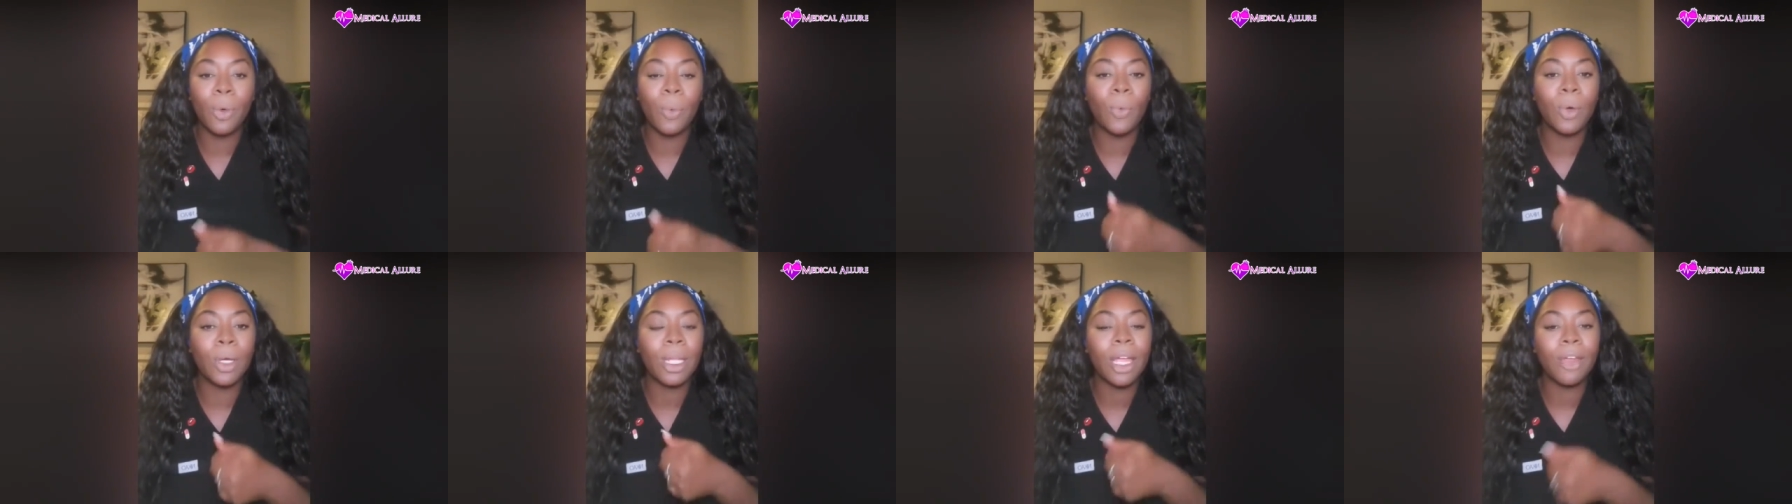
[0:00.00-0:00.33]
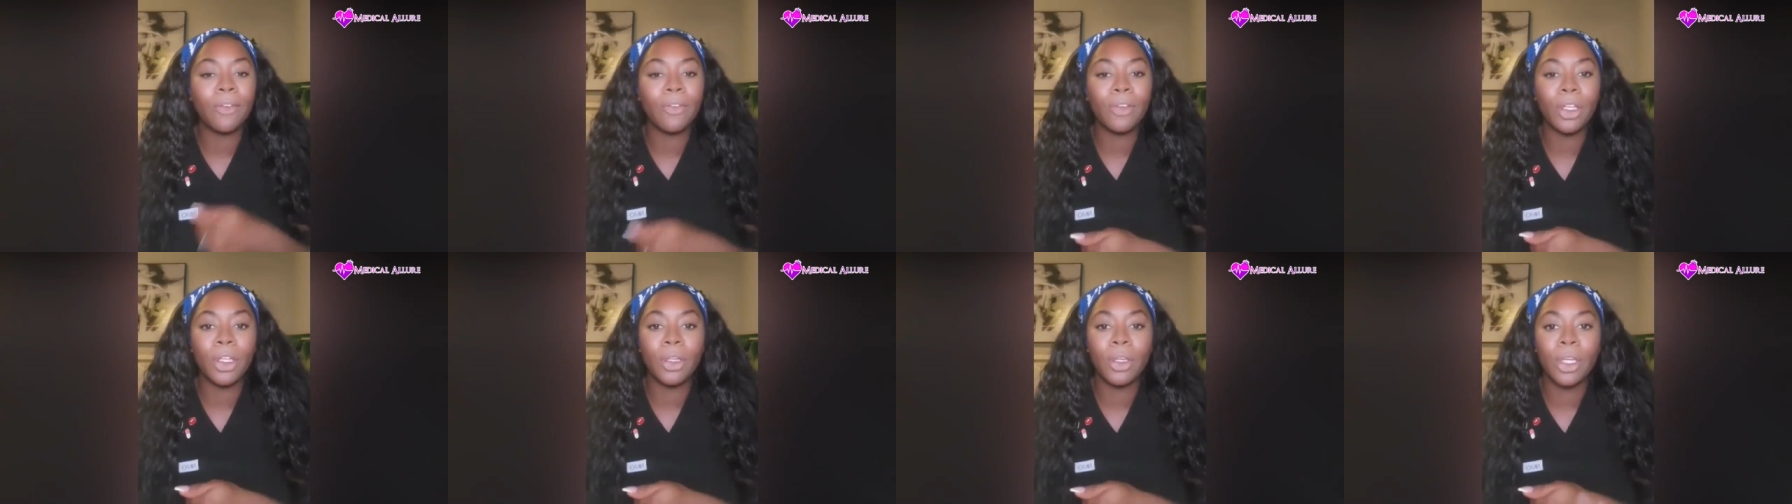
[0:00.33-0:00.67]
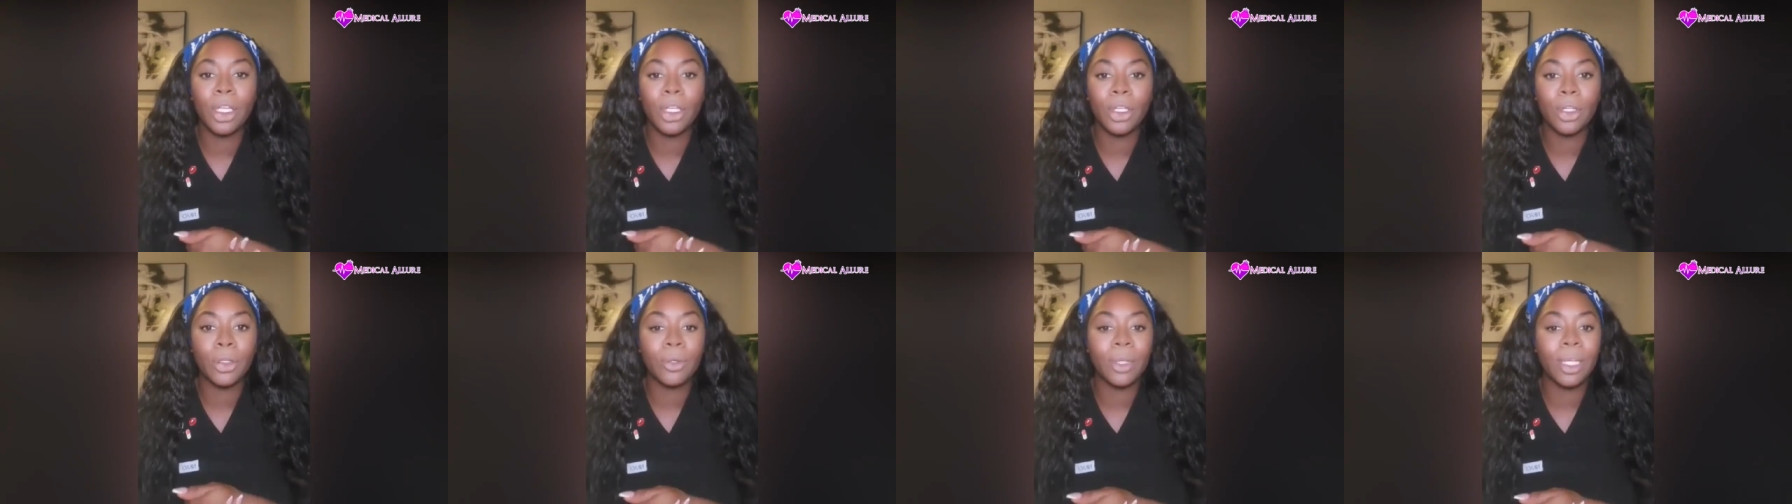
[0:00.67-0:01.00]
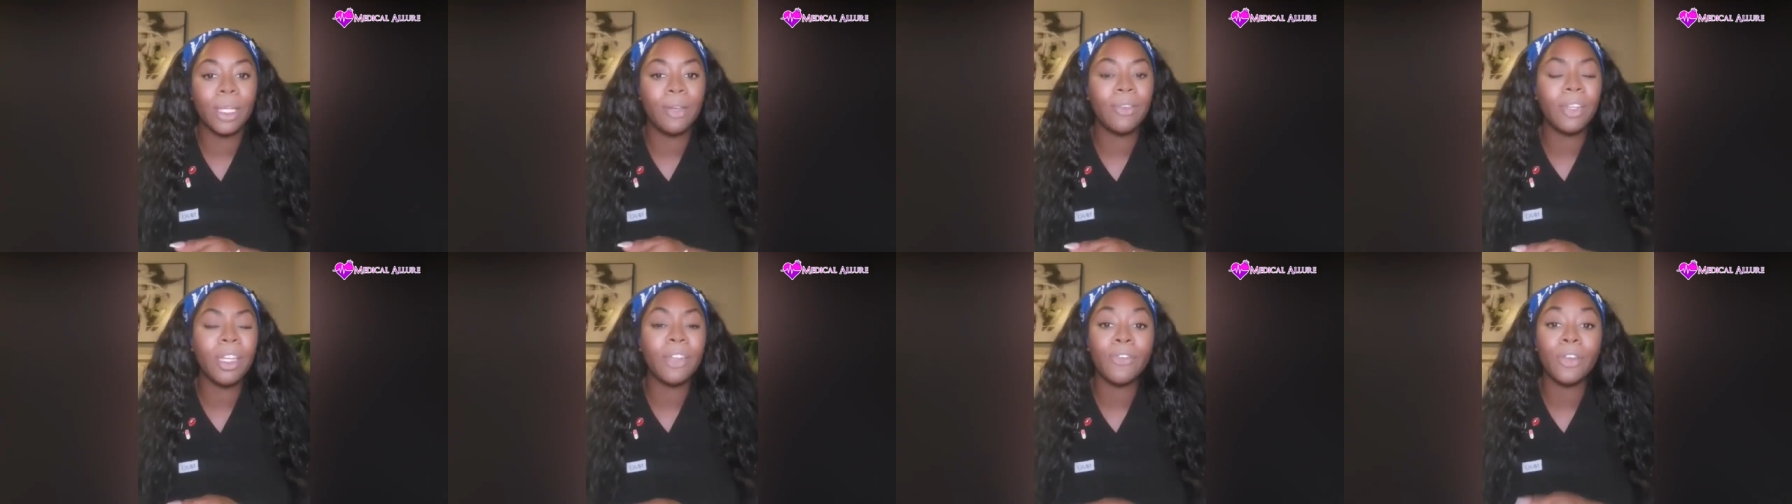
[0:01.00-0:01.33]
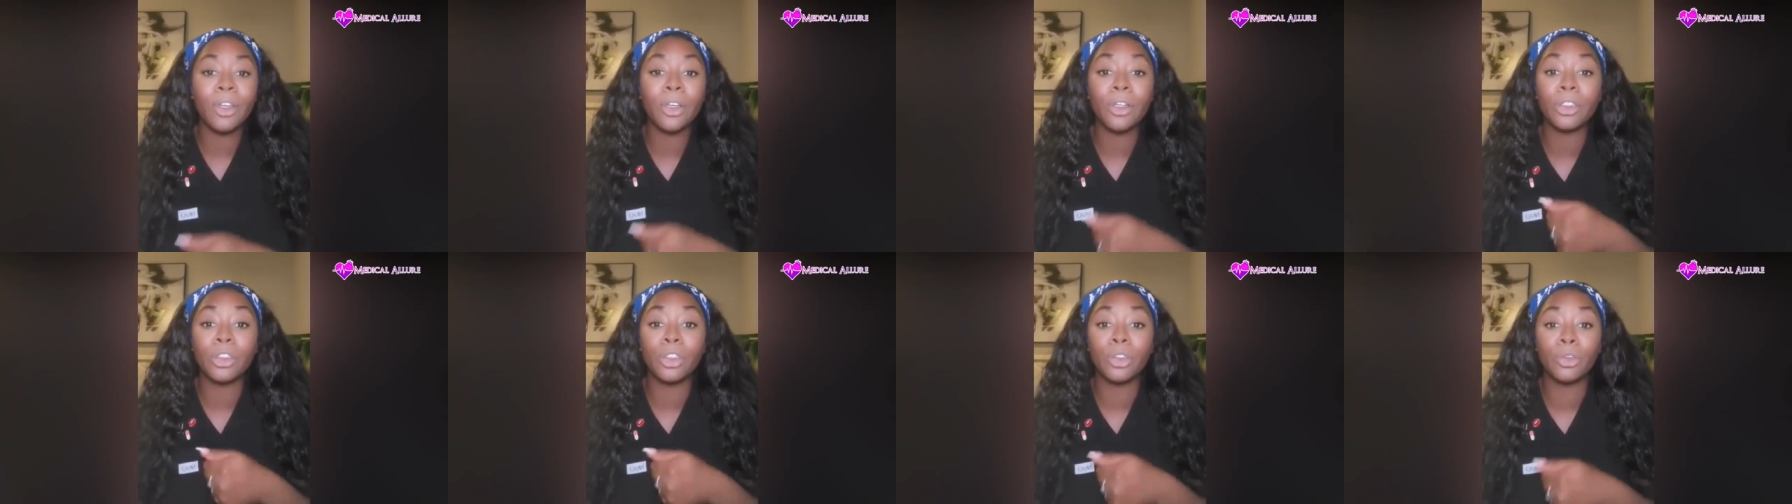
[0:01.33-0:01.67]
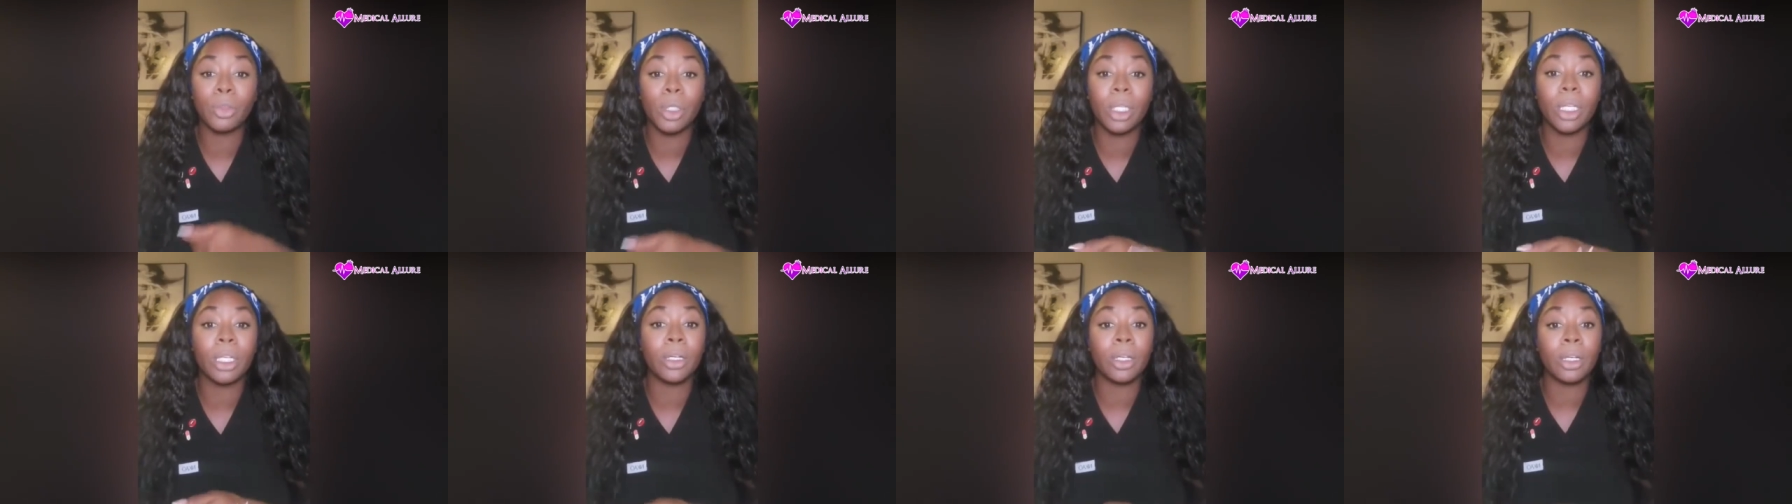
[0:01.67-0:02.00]
whatever you can do, even if you're a
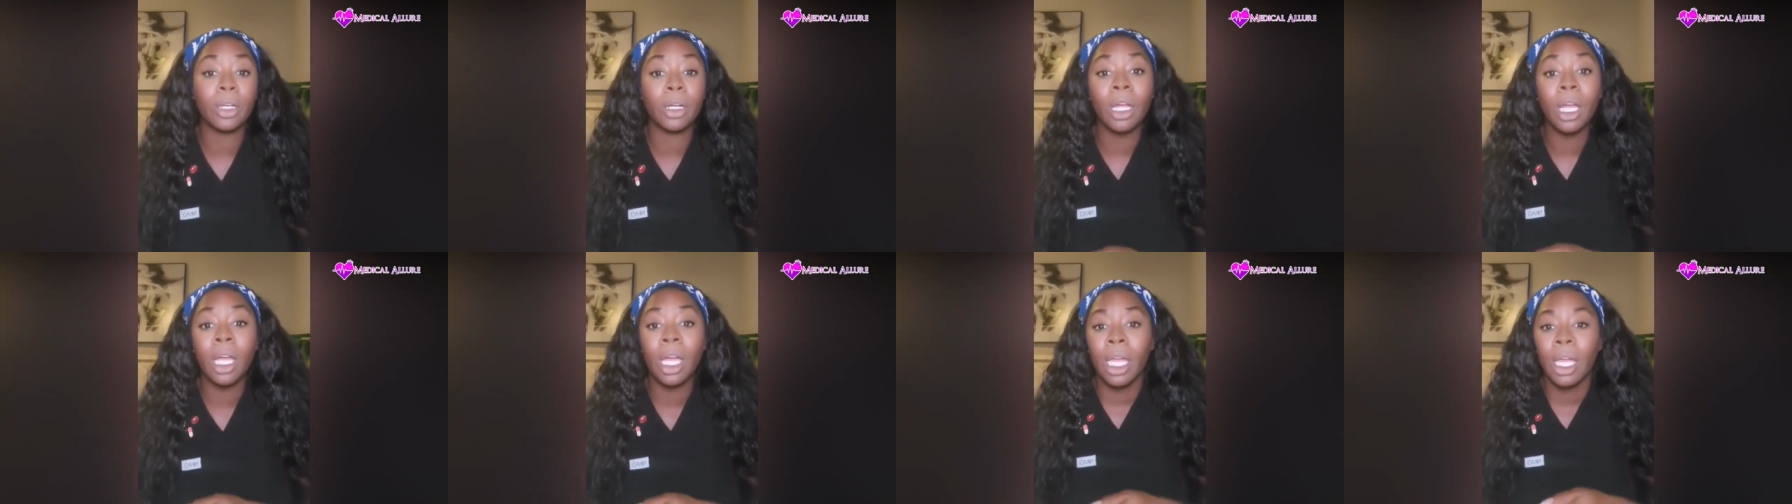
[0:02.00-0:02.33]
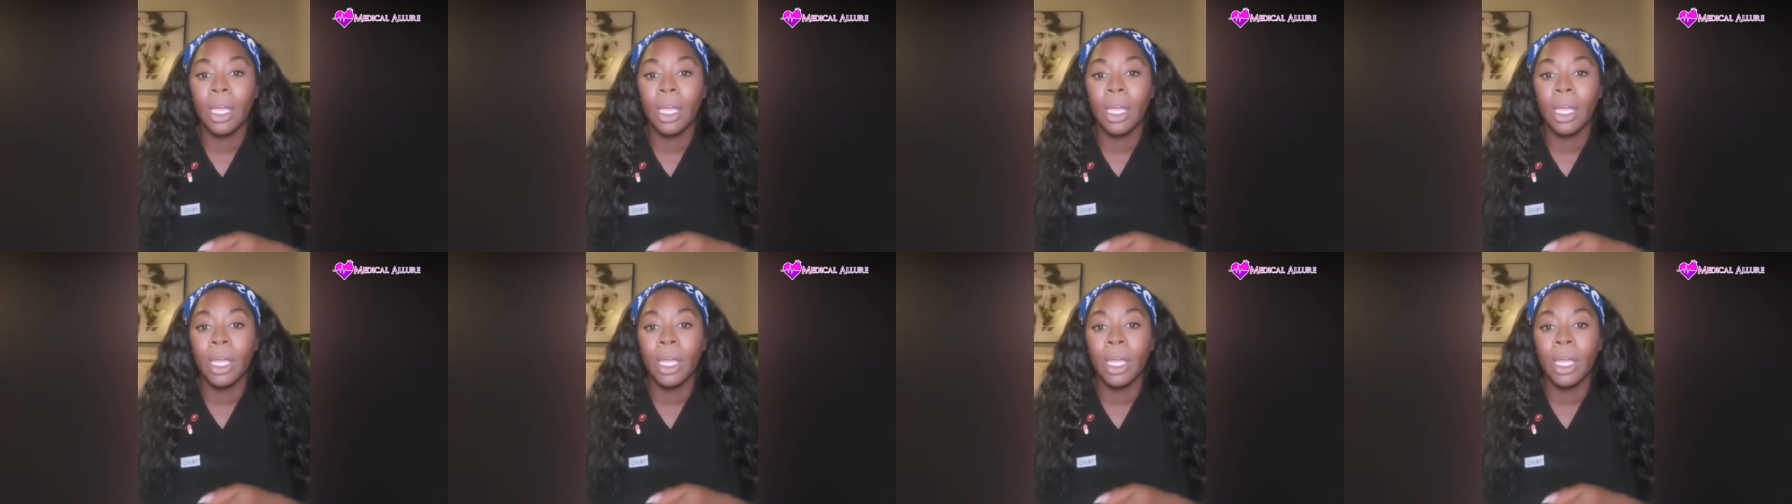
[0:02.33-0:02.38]
drinker,